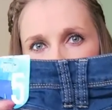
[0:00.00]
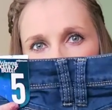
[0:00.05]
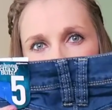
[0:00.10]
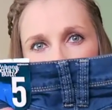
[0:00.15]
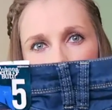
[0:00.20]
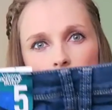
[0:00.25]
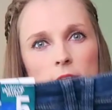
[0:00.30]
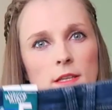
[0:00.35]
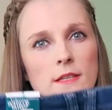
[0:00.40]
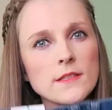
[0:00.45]

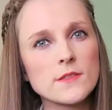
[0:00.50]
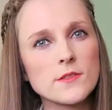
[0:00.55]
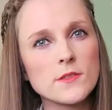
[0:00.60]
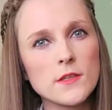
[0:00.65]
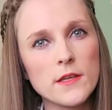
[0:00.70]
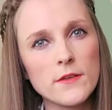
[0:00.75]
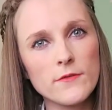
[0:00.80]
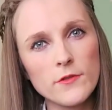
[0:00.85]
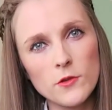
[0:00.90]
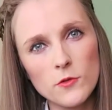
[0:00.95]
designed
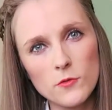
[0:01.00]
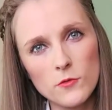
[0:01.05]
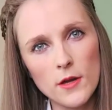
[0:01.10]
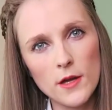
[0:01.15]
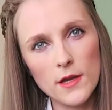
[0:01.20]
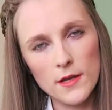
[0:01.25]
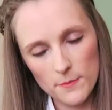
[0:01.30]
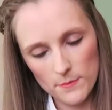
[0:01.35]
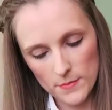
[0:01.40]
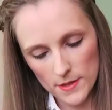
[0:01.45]
to give you
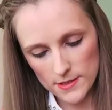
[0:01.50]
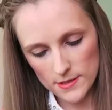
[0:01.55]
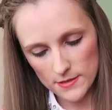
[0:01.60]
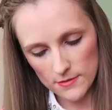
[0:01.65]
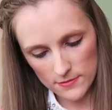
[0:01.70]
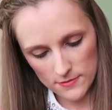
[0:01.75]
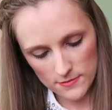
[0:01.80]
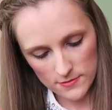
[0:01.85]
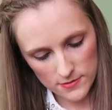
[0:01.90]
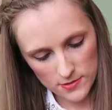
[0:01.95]
a
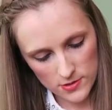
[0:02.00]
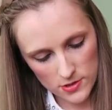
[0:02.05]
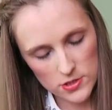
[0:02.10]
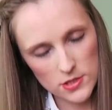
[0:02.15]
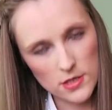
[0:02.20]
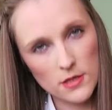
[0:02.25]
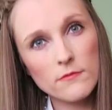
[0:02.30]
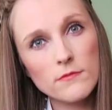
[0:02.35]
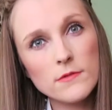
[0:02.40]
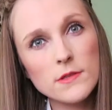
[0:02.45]
better
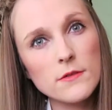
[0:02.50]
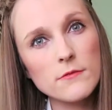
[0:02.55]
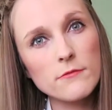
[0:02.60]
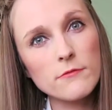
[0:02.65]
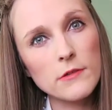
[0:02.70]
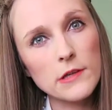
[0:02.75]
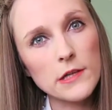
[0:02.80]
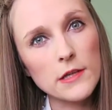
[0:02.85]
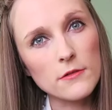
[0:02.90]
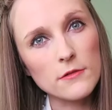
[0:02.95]
shaped
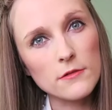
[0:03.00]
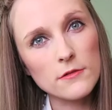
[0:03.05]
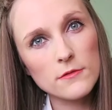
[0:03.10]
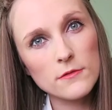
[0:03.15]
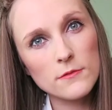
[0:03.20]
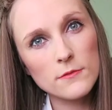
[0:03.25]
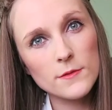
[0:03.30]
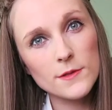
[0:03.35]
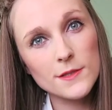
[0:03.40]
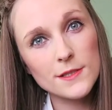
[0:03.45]
rear,
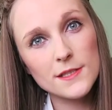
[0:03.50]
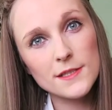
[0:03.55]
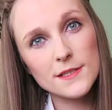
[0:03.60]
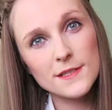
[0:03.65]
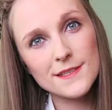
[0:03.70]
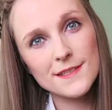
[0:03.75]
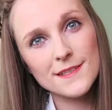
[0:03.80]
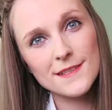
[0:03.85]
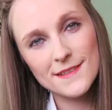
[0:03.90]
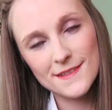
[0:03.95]
which
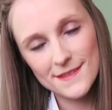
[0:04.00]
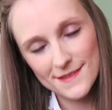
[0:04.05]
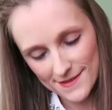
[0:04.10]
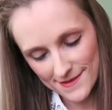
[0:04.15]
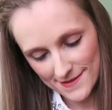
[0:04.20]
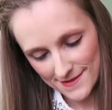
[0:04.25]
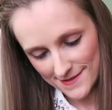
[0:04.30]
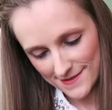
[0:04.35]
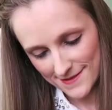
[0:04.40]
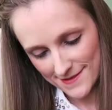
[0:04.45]
is
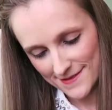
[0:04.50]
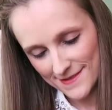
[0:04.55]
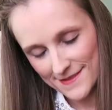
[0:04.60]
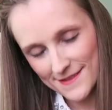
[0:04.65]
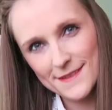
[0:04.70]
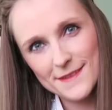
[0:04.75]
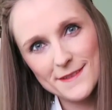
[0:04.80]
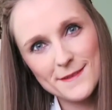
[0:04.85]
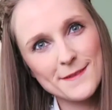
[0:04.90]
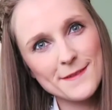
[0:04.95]

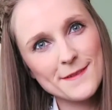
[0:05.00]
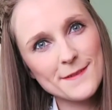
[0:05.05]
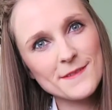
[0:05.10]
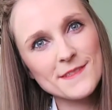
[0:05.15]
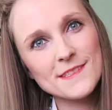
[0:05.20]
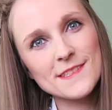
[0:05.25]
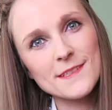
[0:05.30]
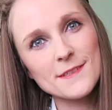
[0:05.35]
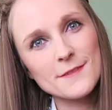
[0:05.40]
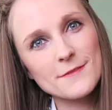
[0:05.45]

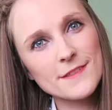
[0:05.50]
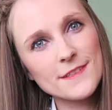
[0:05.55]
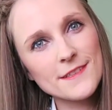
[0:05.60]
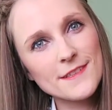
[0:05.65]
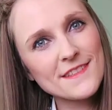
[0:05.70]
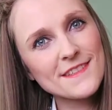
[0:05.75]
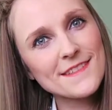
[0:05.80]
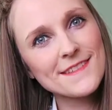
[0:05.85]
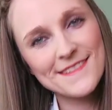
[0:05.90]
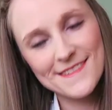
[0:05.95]
always a good
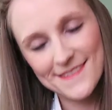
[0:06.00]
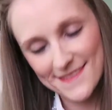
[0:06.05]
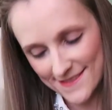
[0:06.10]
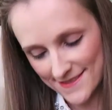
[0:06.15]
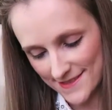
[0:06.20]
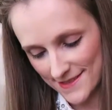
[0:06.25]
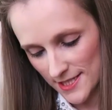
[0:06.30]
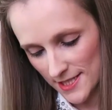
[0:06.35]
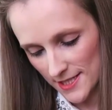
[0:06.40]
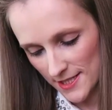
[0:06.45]
thing.
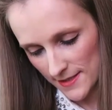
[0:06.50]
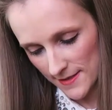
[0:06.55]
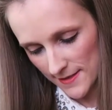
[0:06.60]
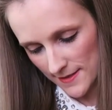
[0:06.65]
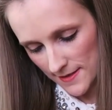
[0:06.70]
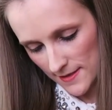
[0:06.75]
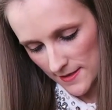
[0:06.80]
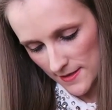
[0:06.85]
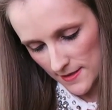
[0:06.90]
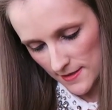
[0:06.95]

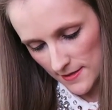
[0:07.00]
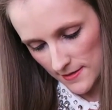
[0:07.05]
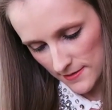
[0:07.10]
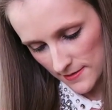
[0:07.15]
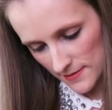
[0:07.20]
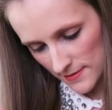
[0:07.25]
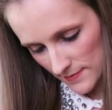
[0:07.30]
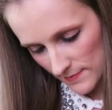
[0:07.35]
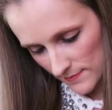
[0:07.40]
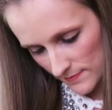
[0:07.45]

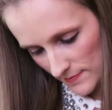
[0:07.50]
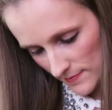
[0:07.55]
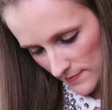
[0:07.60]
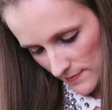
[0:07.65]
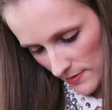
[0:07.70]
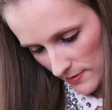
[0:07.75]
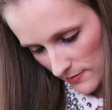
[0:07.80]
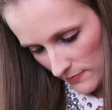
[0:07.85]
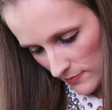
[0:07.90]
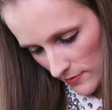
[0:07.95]

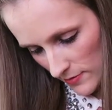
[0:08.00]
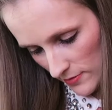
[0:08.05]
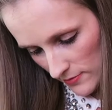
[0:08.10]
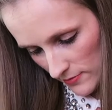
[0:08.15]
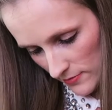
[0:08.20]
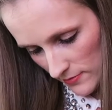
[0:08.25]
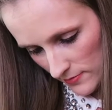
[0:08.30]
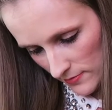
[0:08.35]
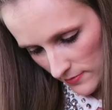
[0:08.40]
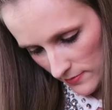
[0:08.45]
They
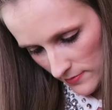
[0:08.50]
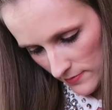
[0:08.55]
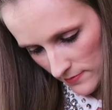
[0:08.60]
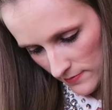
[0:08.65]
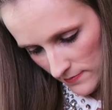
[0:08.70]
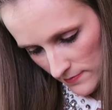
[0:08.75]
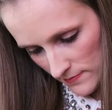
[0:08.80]
were,